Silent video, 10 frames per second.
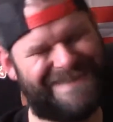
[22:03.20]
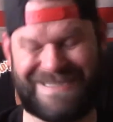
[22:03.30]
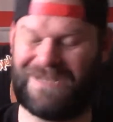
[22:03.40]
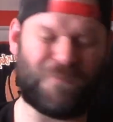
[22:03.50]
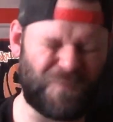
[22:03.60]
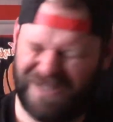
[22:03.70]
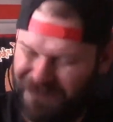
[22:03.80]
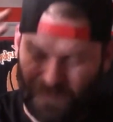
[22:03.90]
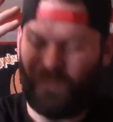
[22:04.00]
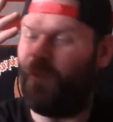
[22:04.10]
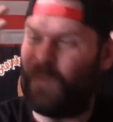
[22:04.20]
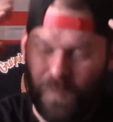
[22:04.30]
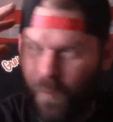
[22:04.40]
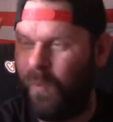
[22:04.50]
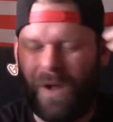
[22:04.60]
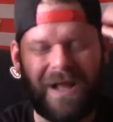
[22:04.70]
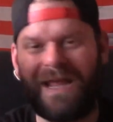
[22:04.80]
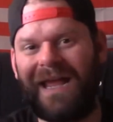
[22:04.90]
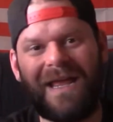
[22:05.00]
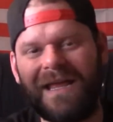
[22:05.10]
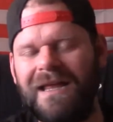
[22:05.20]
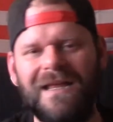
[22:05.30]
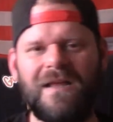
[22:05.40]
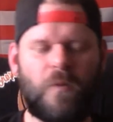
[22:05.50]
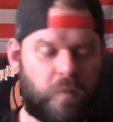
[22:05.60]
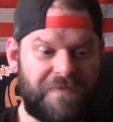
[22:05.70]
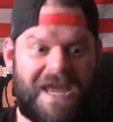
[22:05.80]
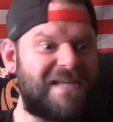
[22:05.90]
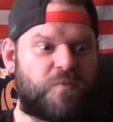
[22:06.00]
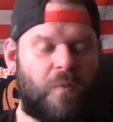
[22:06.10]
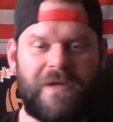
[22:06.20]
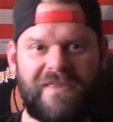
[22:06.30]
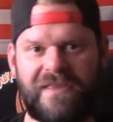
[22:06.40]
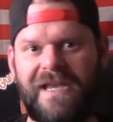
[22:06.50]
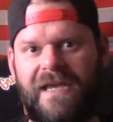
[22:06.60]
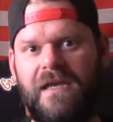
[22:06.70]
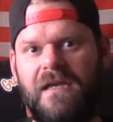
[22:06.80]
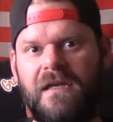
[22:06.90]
like, what? Well, that's what we think.